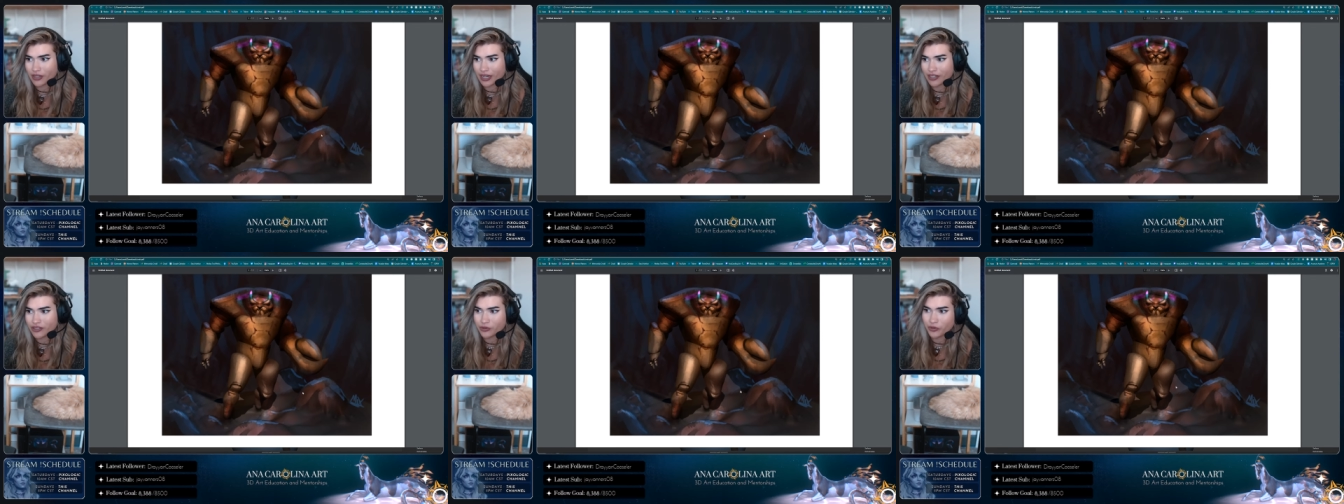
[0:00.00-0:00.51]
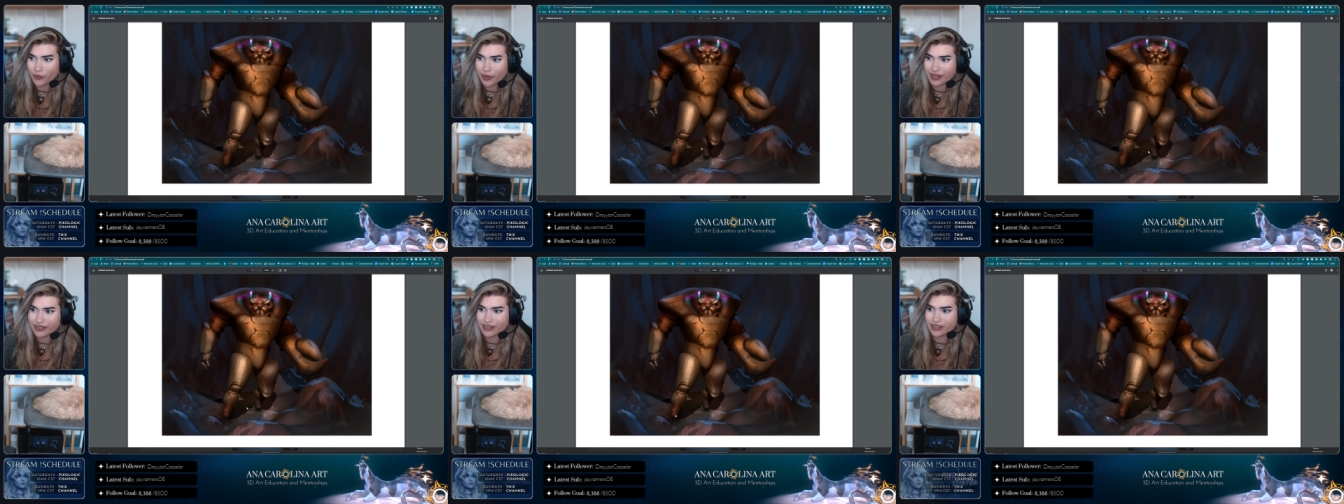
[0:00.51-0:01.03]
You kind of
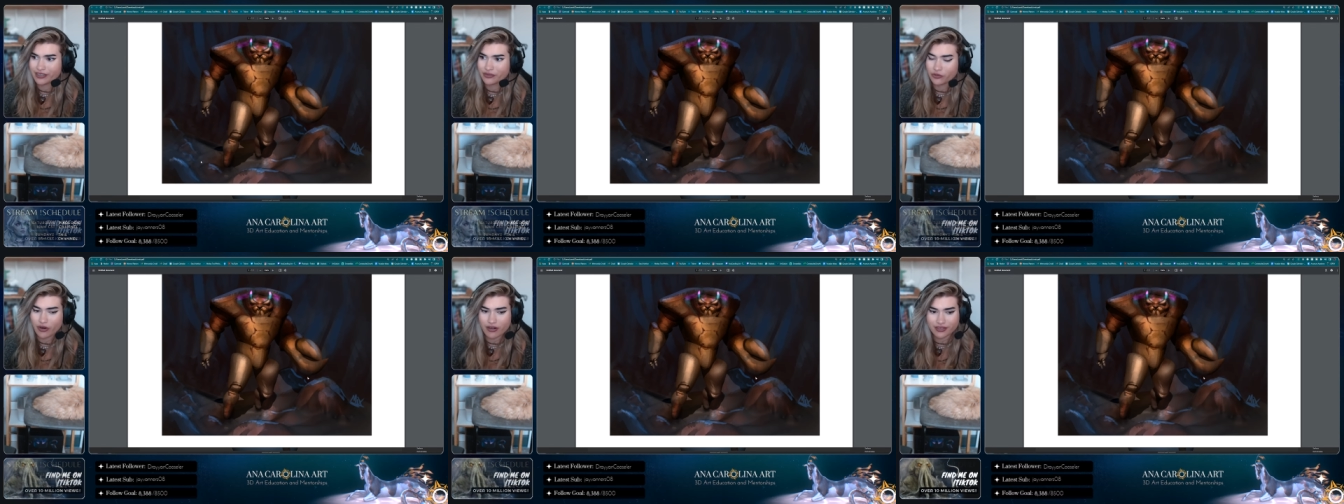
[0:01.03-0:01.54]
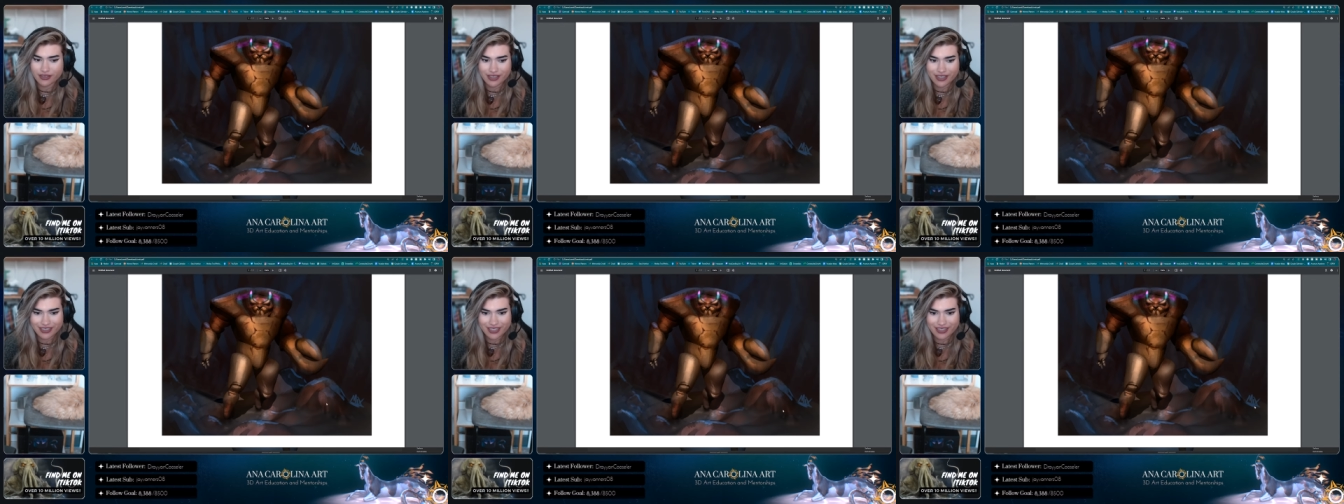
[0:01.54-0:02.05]
drew in the rocks
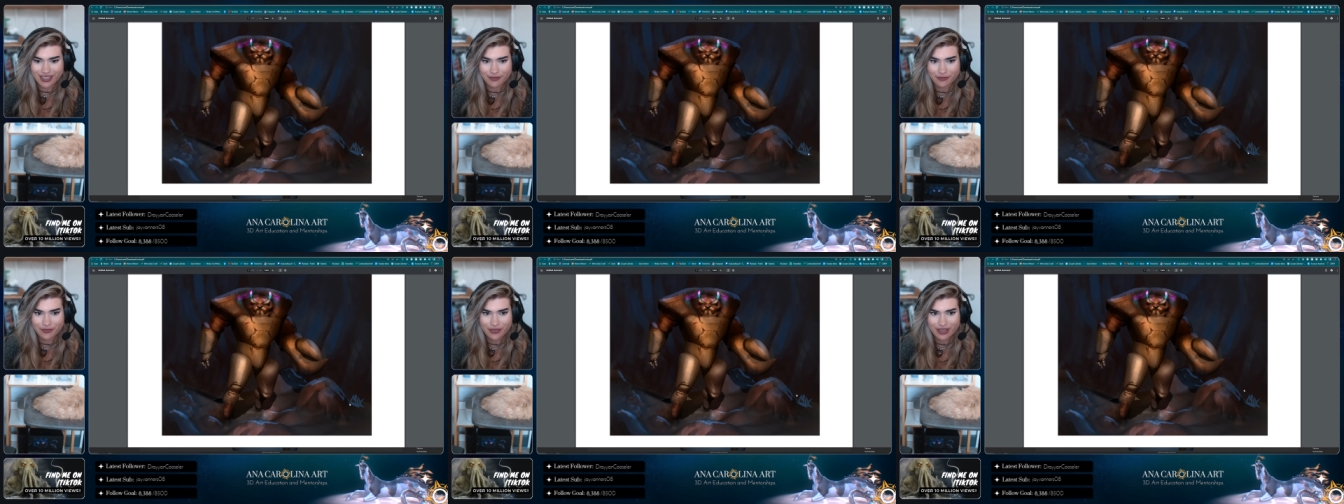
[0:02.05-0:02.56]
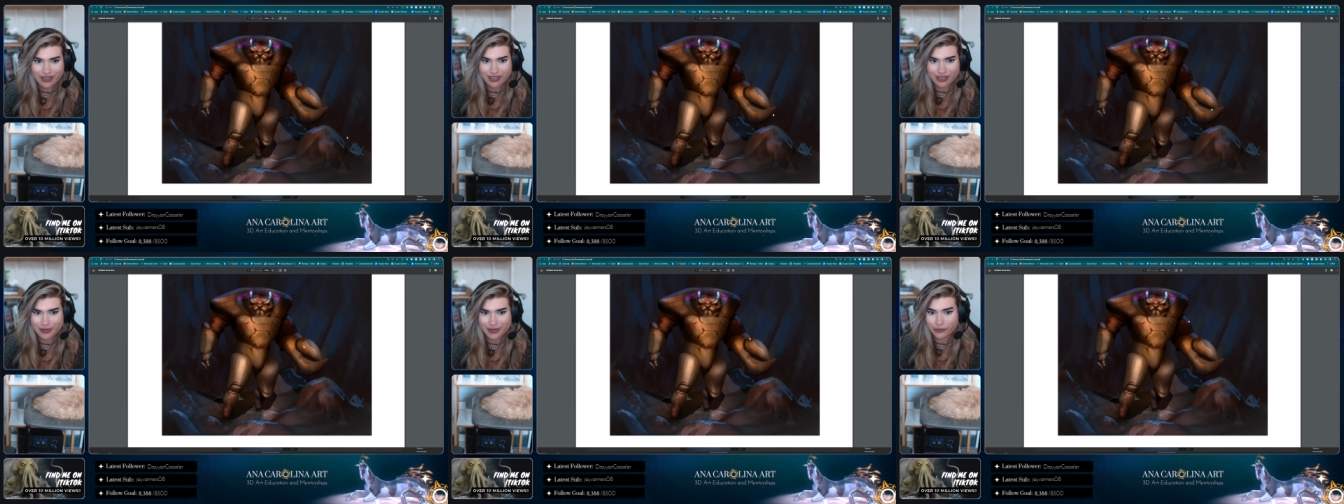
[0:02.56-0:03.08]
and things like that.
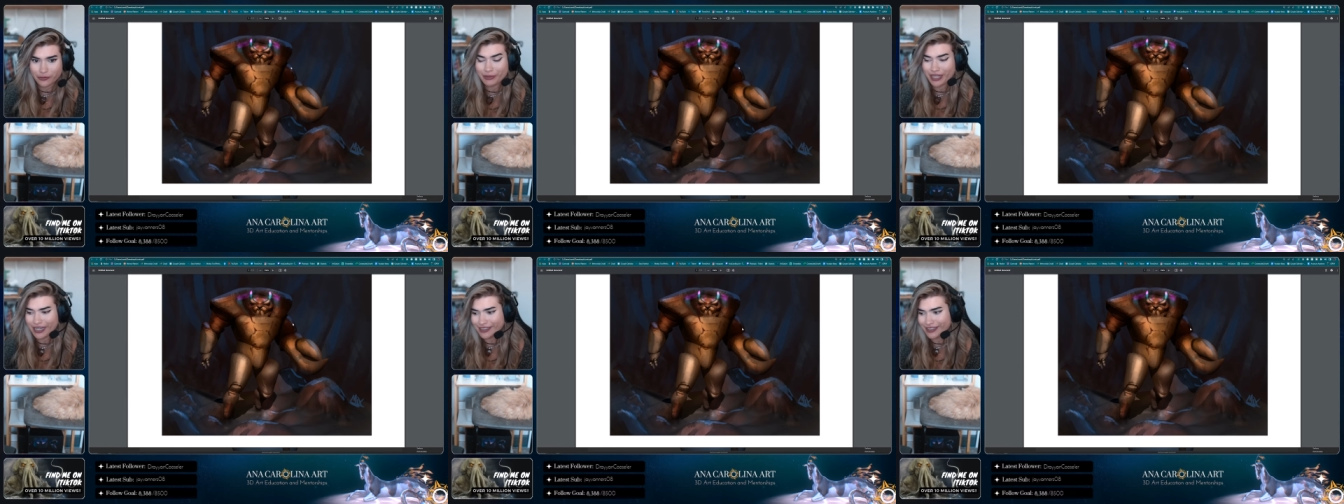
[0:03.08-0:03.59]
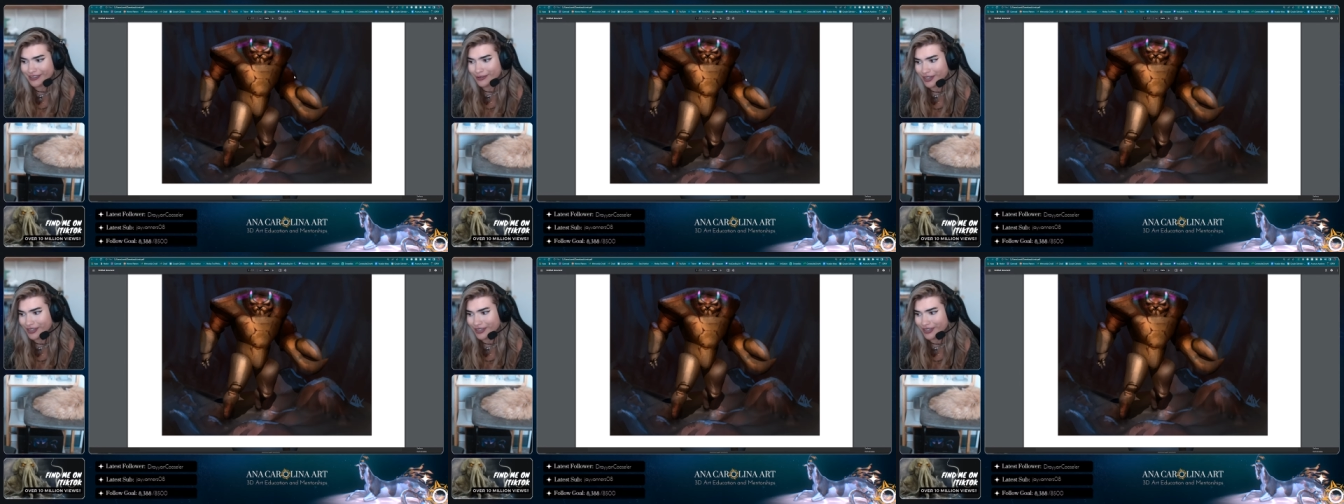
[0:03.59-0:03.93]
And a little bit of rim lighting.